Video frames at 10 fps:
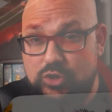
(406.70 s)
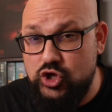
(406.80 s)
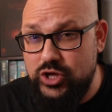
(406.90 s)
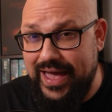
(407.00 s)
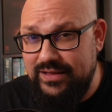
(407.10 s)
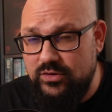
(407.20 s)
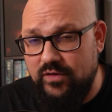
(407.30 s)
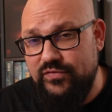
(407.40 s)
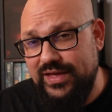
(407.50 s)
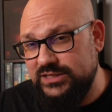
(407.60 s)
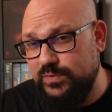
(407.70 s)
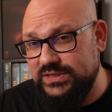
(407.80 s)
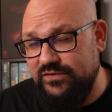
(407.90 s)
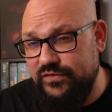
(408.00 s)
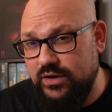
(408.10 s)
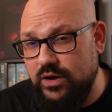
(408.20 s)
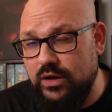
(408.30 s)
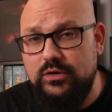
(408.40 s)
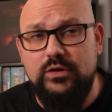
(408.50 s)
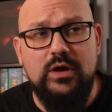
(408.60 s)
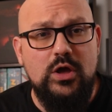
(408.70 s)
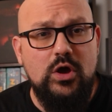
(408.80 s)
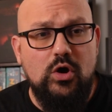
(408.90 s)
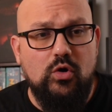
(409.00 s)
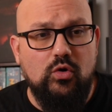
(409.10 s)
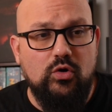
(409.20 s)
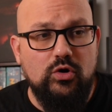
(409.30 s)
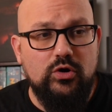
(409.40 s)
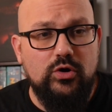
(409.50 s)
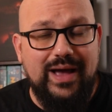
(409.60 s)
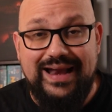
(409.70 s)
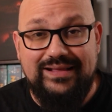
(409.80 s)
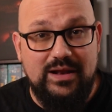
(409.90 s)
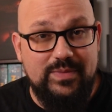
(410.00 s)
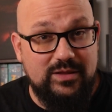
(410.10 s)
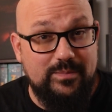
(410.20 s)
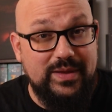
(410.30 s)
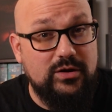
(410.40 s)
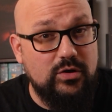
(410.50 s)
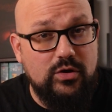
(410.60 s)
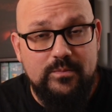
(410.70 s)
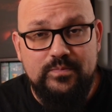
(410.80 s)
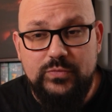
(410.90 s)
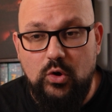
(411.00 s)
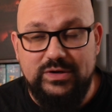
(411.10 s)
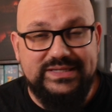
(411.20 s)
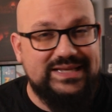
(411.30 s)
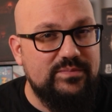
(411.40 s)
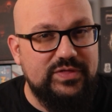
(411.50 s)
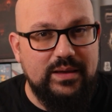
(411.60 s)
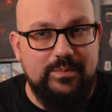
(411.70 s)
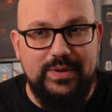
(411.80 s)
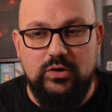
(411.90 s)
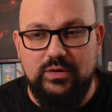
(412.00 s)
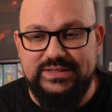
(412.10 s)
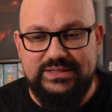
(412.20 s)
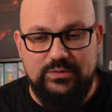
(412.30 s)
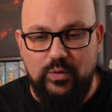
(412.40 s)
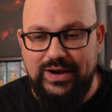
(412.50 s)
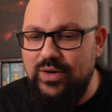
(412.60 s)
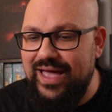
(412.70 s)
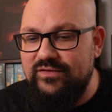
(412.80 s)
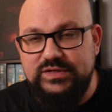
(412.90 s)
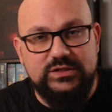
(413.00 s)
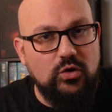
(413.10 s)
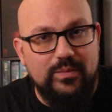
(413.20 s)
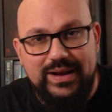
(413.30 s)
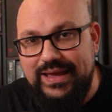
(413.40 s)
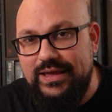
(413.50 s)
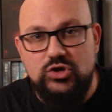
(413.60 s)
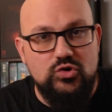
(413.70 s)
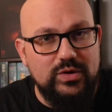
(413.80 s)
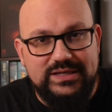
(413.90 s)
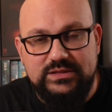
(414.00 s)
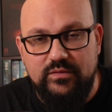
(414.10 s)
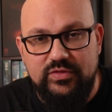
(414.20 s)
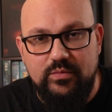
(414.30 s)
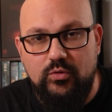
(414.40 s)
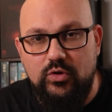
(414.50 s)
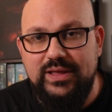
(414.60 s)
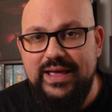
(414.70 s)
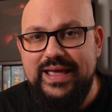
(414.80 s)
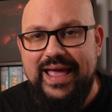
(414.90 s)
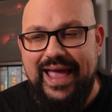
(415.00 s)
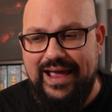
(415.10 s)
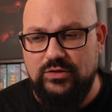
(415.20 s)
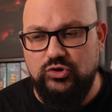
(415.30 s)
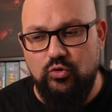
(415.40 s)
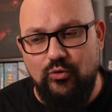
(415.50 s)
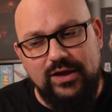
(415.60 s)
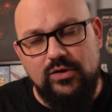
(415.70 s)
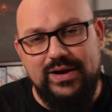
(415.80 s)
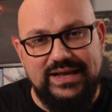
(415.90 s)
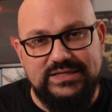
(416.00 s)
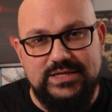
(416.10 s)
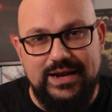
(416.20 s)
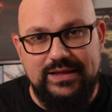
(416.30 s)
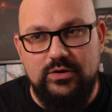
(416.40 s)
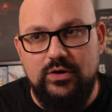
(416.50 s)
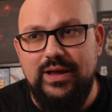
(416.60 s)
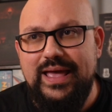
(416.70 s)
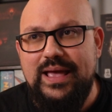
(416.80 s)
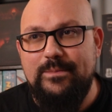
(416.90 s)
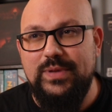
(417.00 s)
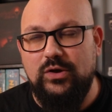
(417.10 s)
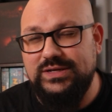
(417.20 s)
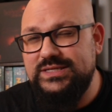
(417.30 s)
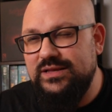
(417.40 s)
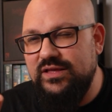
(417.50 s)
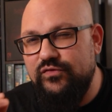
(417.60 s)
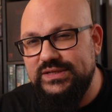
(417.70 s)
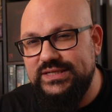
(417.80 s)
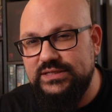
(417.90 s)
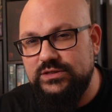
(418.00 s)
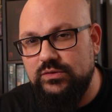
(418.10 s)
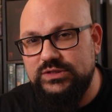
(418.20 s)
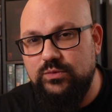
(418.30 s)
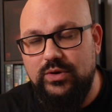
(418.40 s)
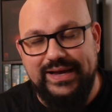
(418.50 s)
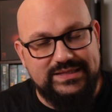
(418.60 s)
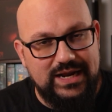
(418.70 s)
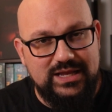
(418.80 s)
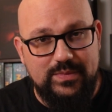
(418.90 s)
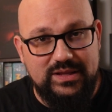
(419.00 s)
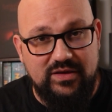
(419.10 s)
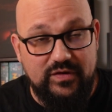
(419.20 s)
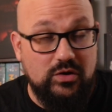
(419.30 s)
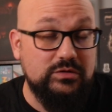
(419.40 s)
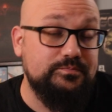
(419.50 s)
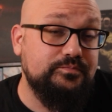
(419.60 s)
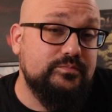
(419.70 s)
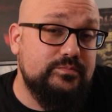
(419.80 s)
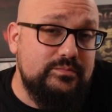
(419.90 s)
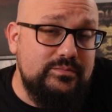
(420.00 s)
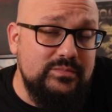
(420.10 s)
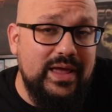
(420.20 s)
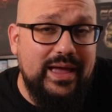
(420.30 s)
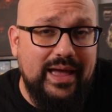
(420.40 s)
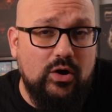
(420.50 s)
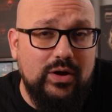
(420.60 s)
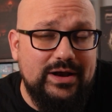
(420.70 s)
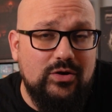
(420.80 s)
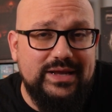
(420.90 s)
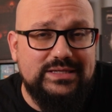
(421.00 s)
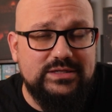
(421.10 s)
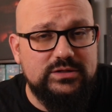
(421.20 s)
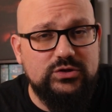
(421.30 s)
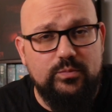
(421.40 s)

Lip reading: shade of that specific color, or a little bit bigger or something, because when you have so many units on the board, and to recognize the leader, because the difference is so small, it's a little bit difficult. All in all, it's not so